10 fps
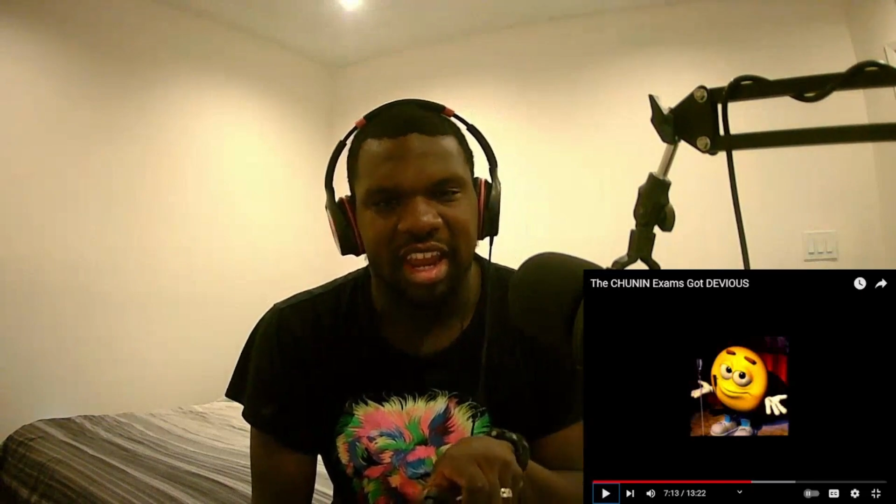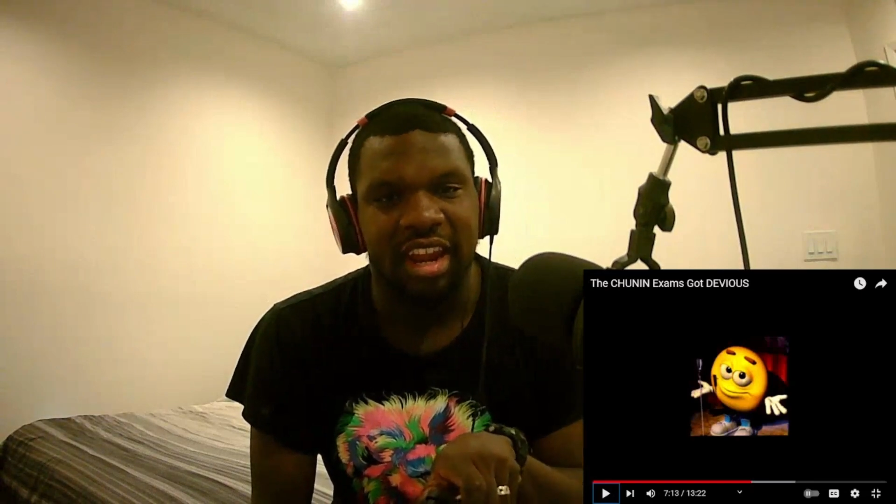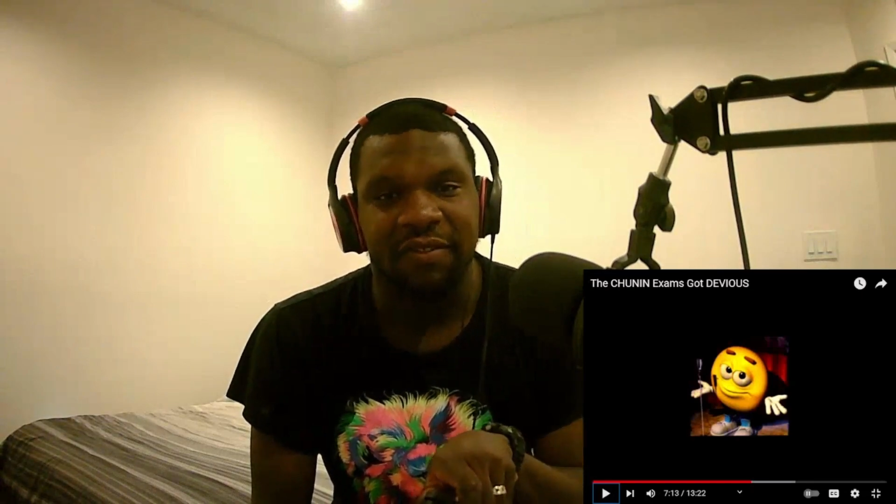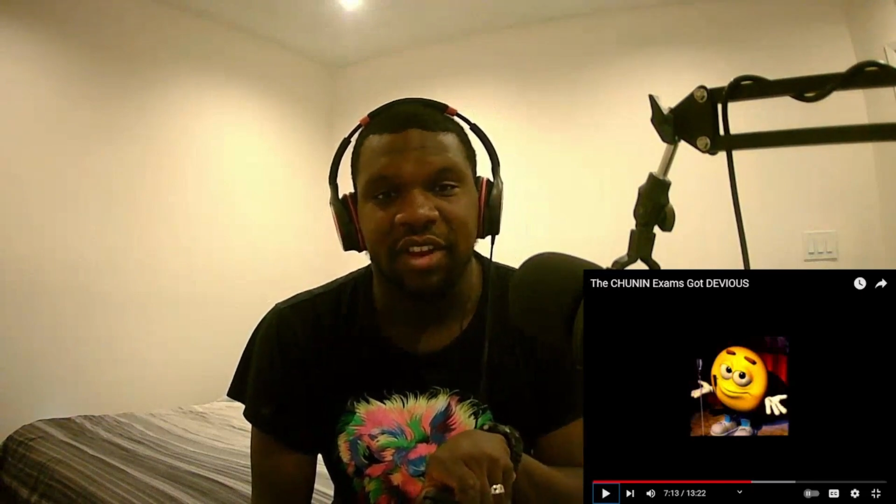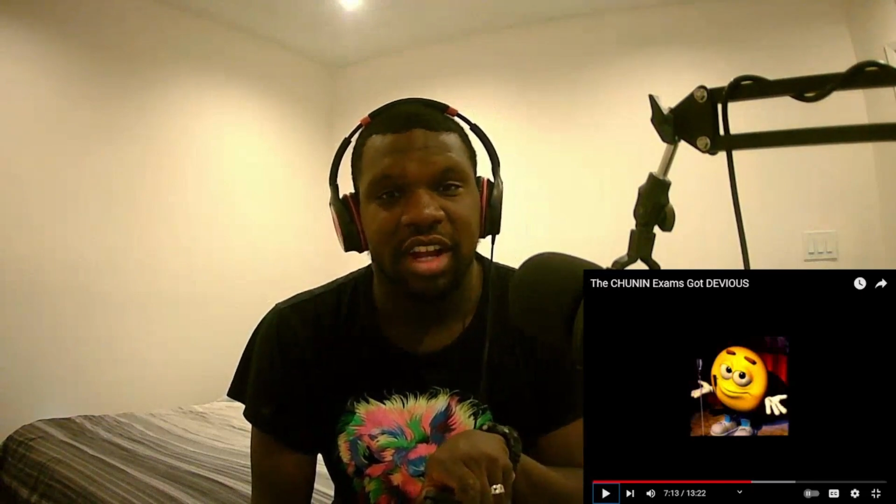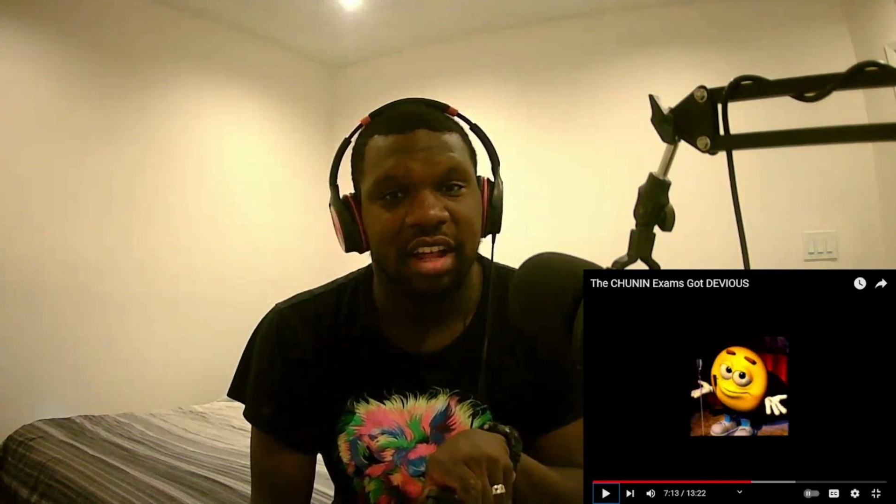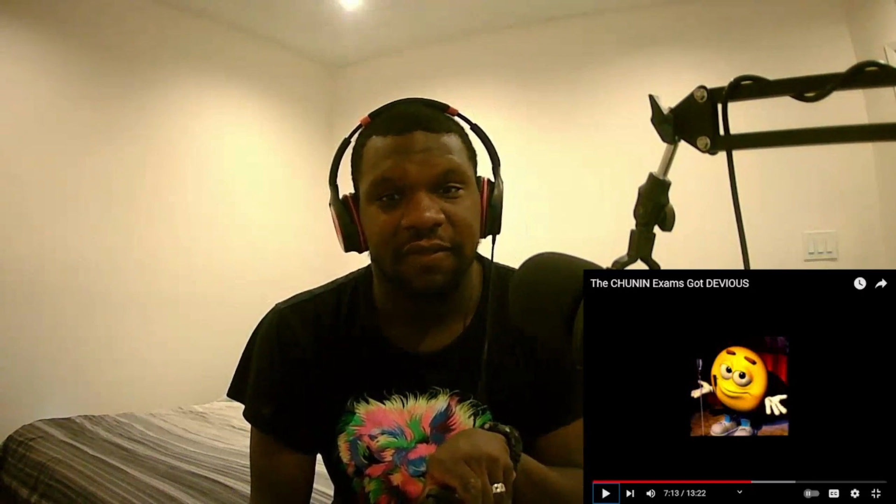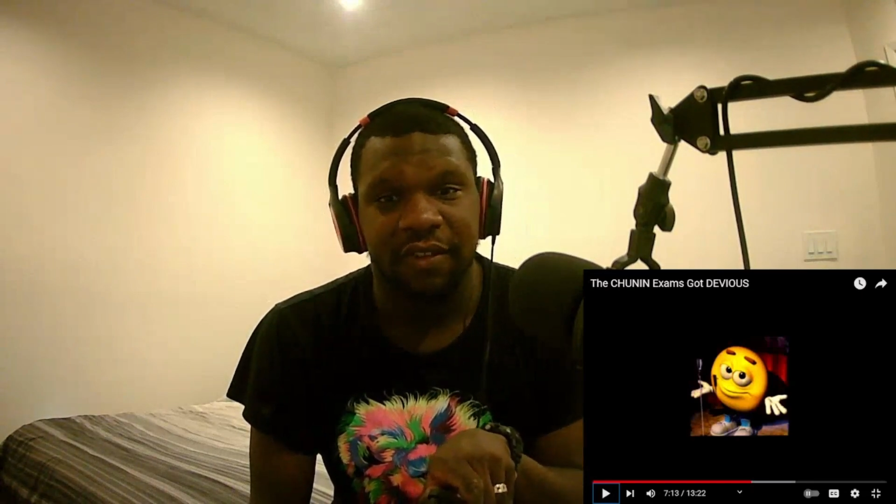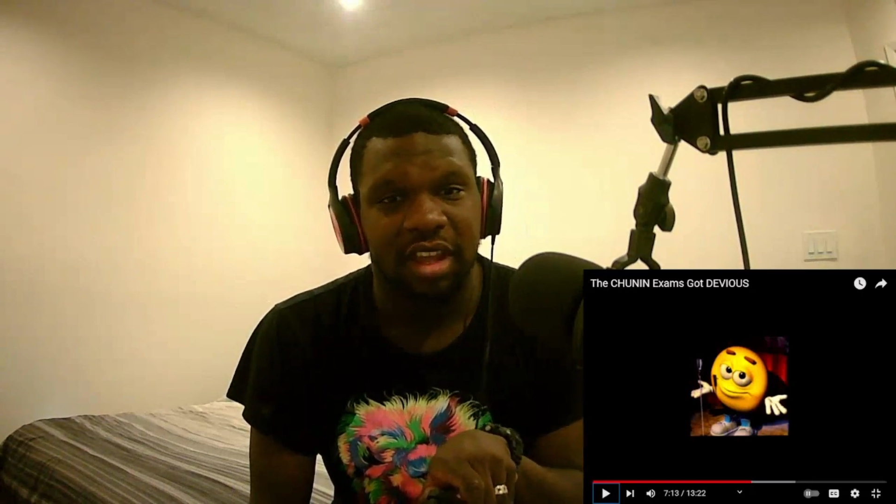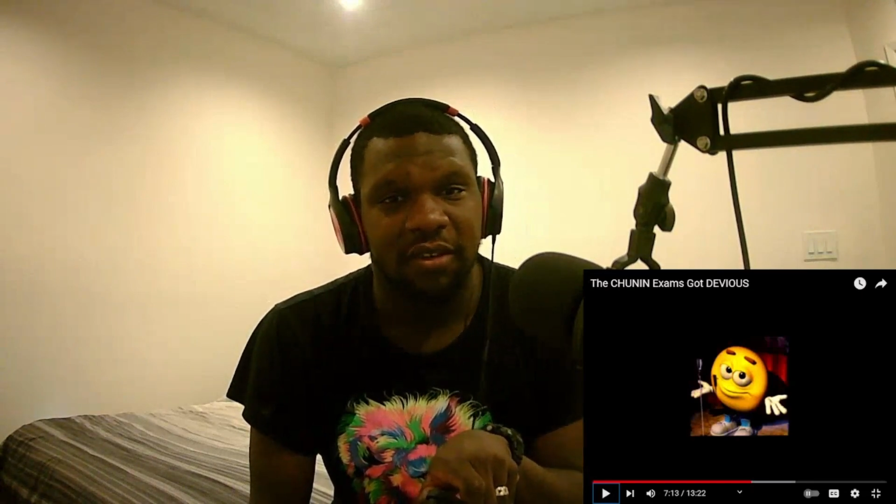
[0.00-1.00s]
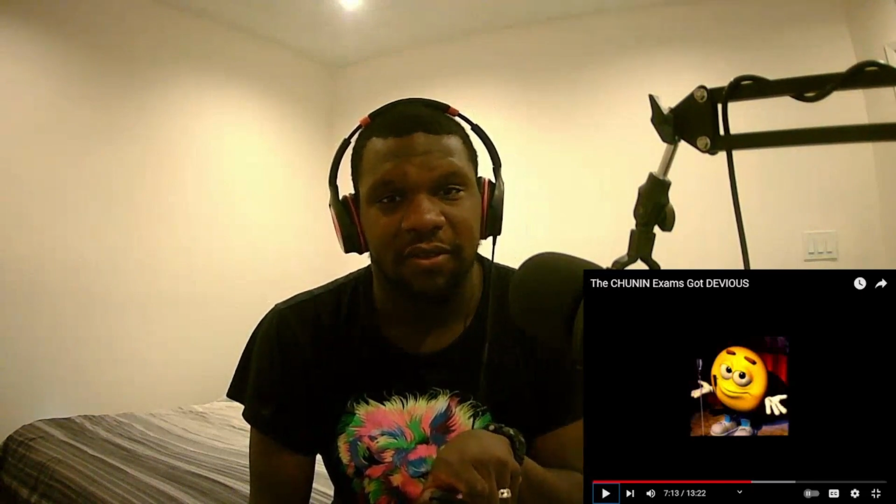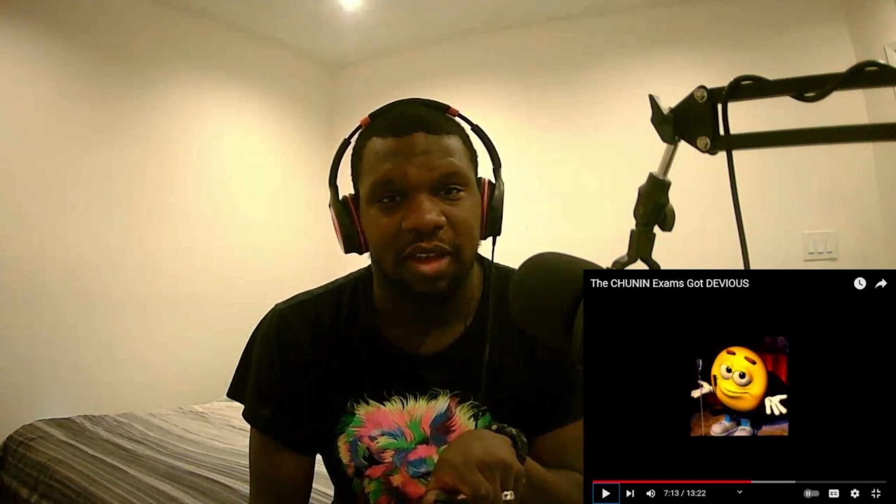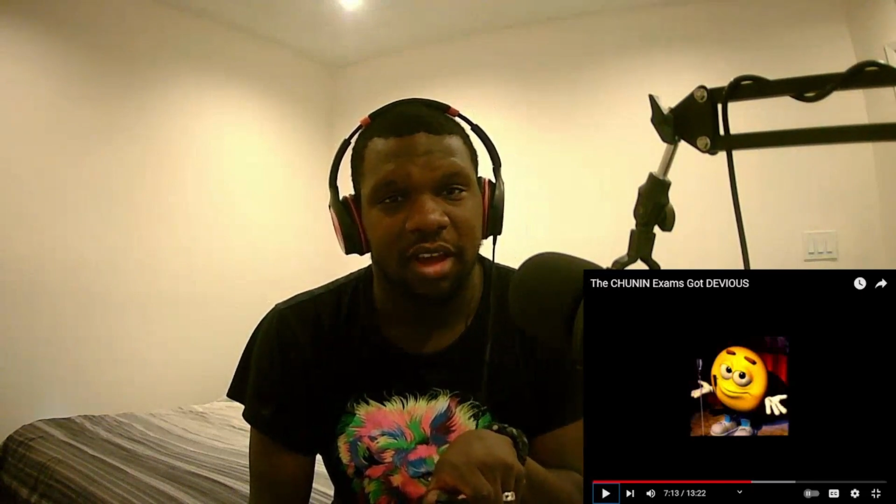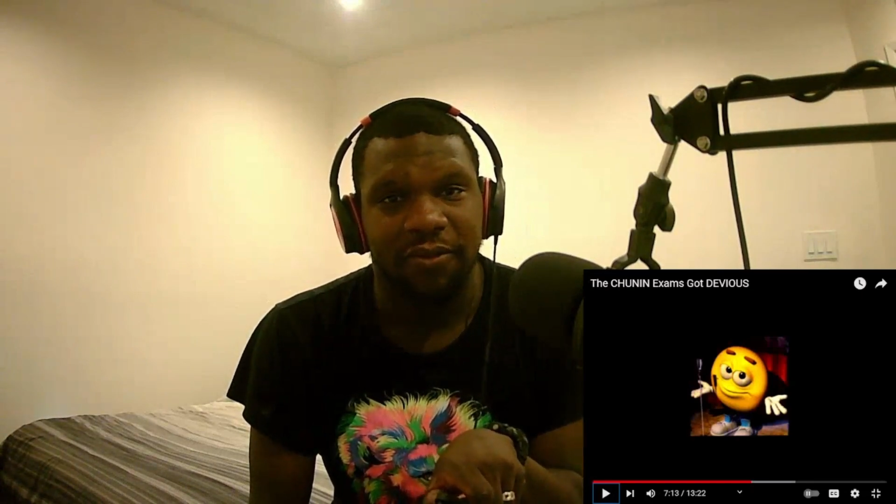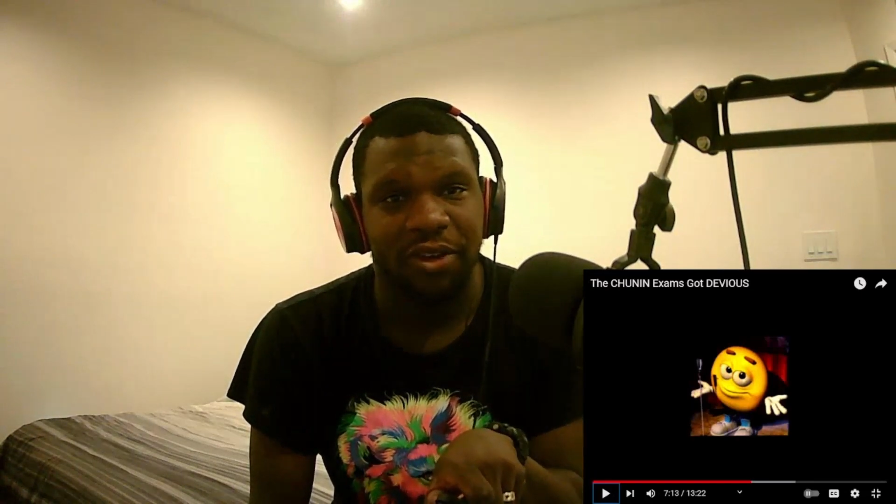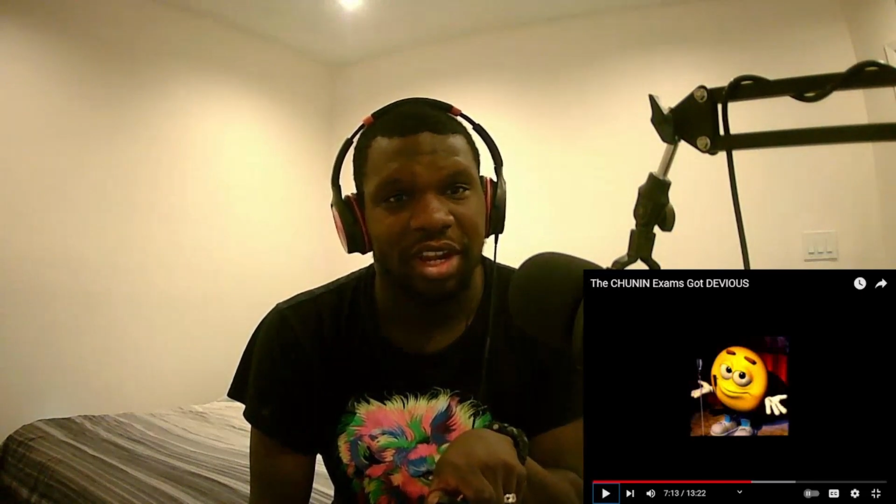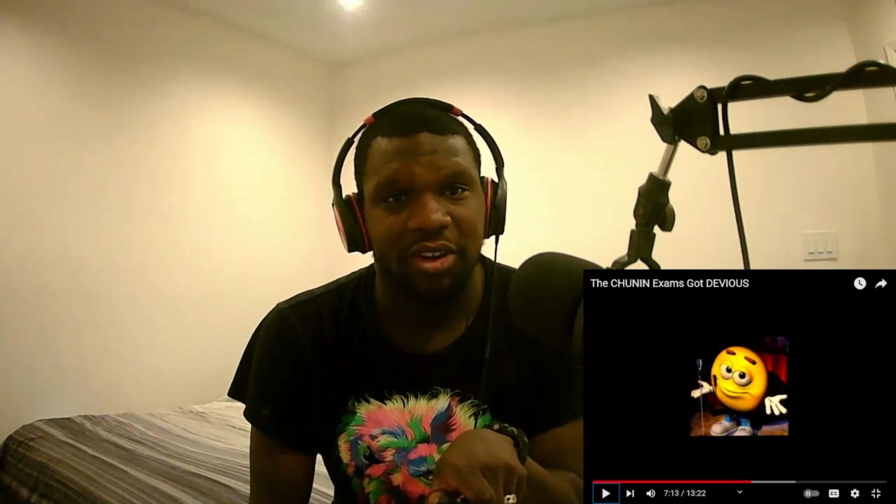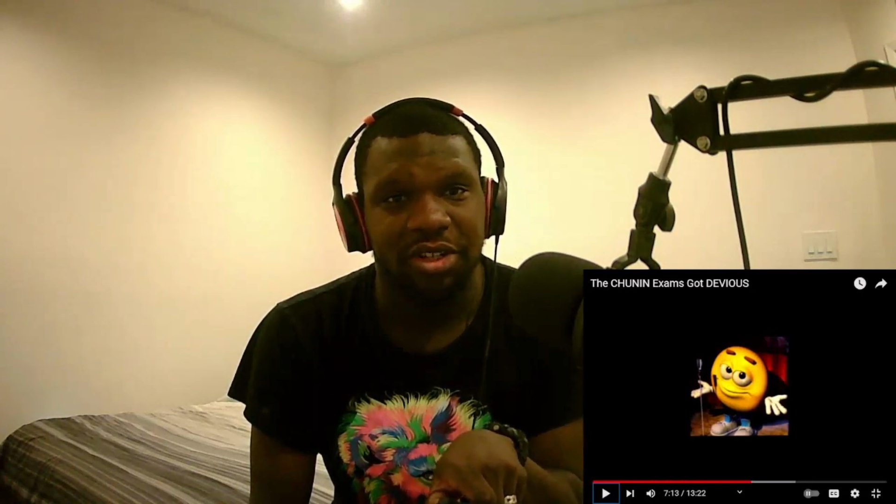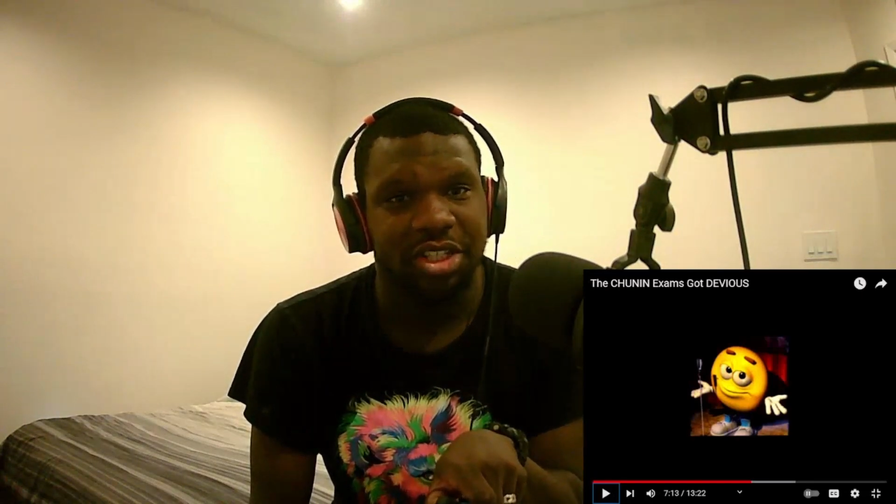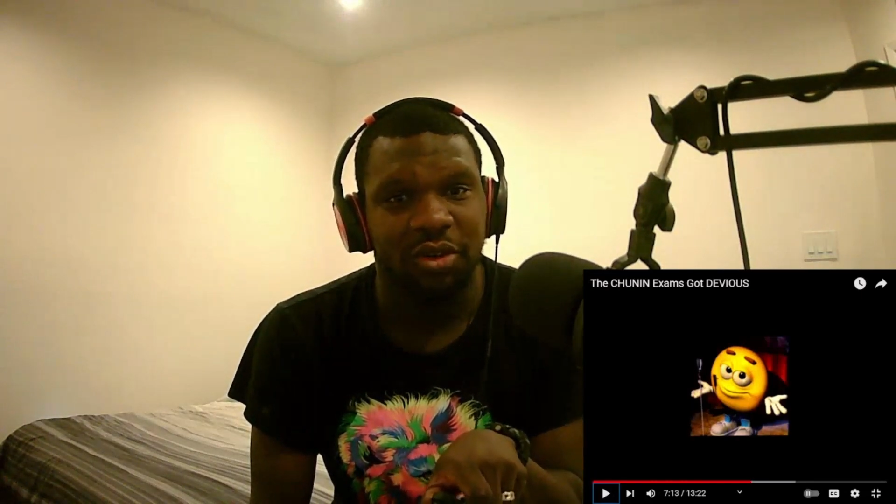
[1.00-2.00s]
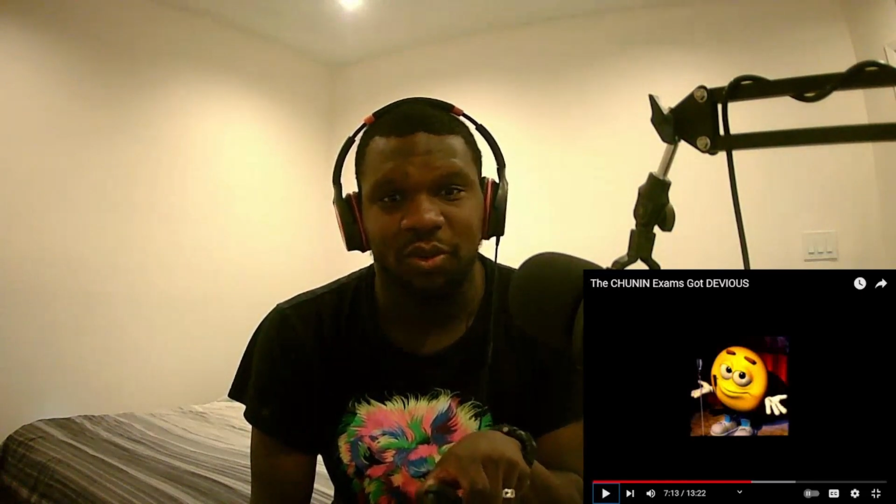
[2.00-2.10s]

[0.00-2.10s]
And if you're not a fan of, of Frank Ocean,